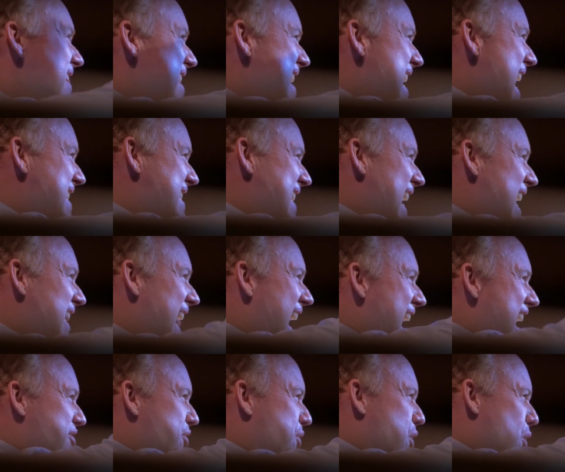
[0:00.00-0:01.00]
the
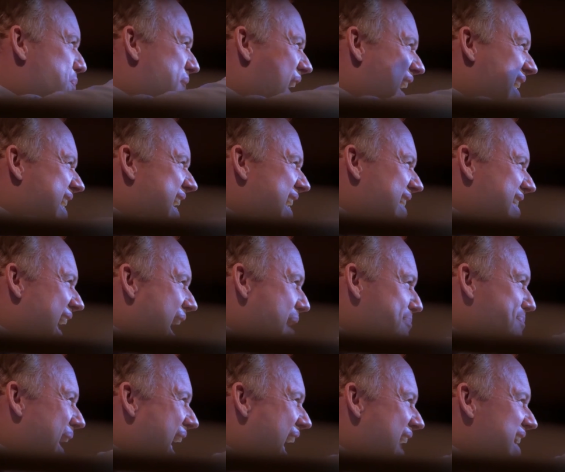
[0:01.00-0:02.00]
SLA, the group that
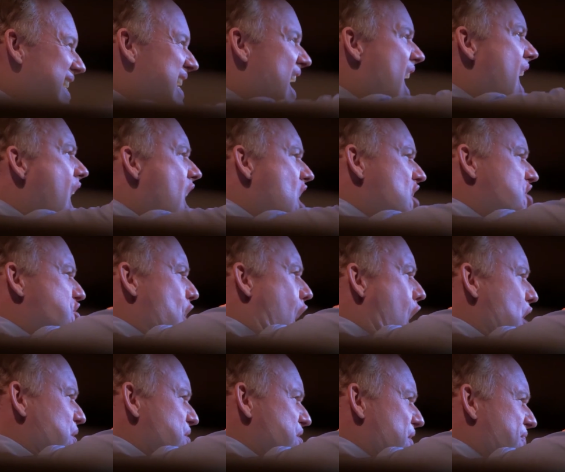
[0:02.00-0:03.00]
kidnapped Patty,
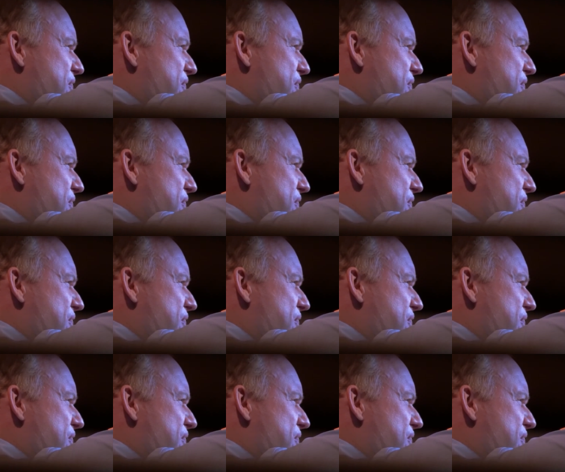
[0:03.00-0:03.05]
Donald